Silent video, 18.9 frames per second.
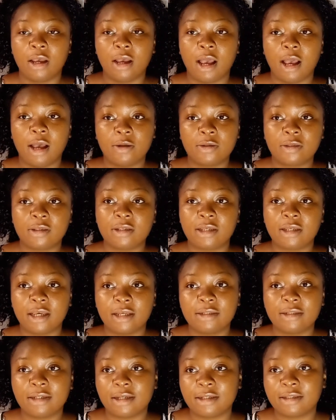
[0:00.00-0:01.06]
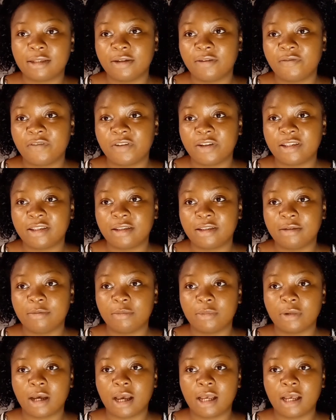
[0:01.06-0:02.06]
how to get their self-esteem,